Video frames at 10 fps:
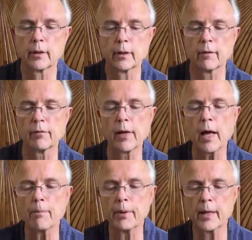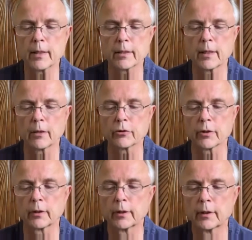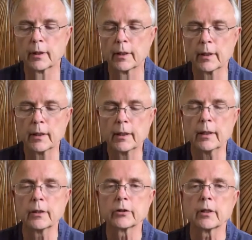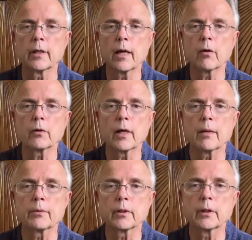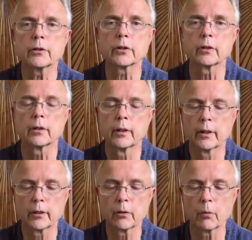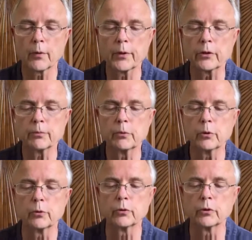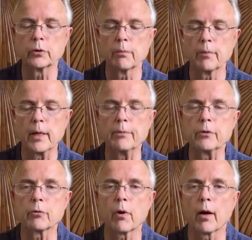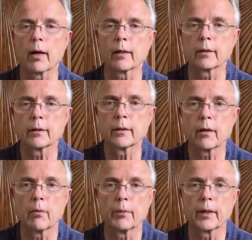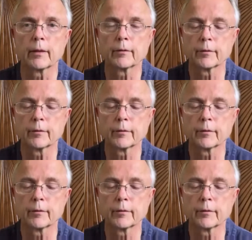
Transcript: of not paying attention, is it now time to listen to what these moods may be trying to tell me?